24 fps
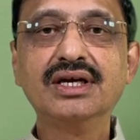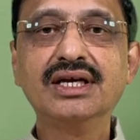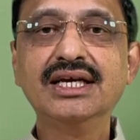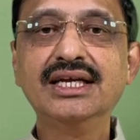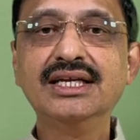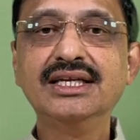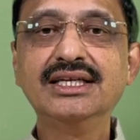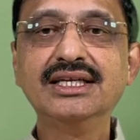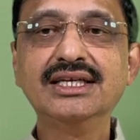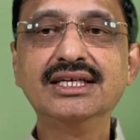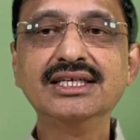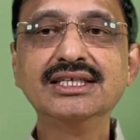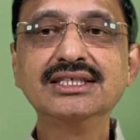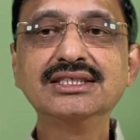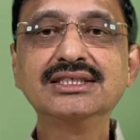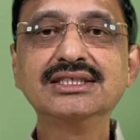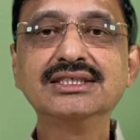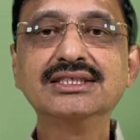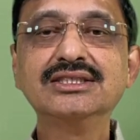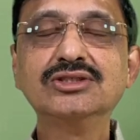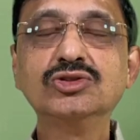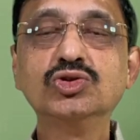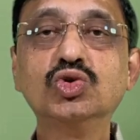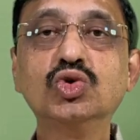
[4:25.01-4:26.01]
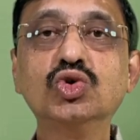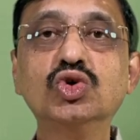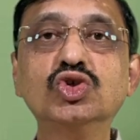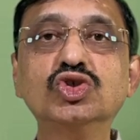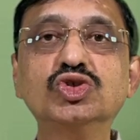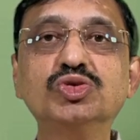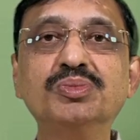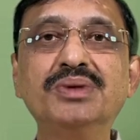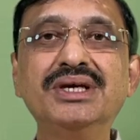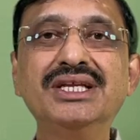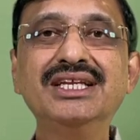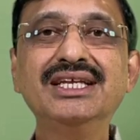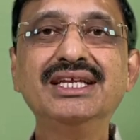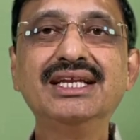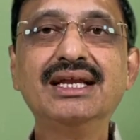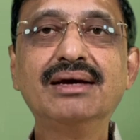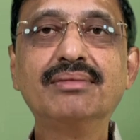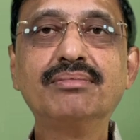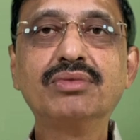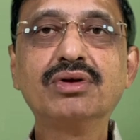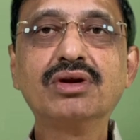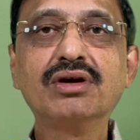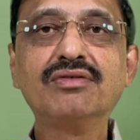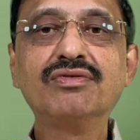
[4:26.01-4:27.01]
entities those many
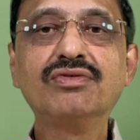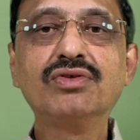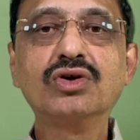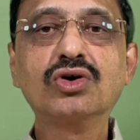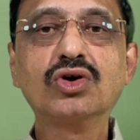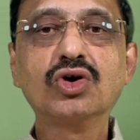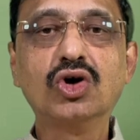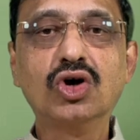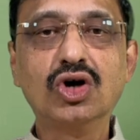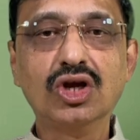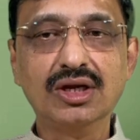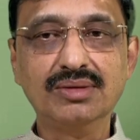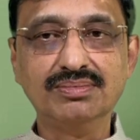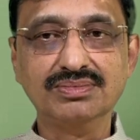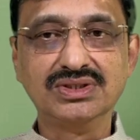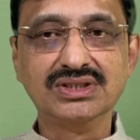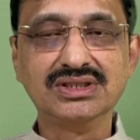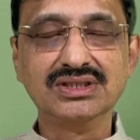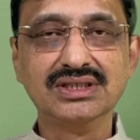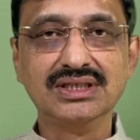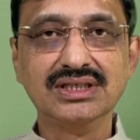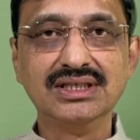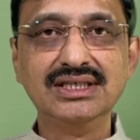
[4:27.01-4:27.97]
number of columns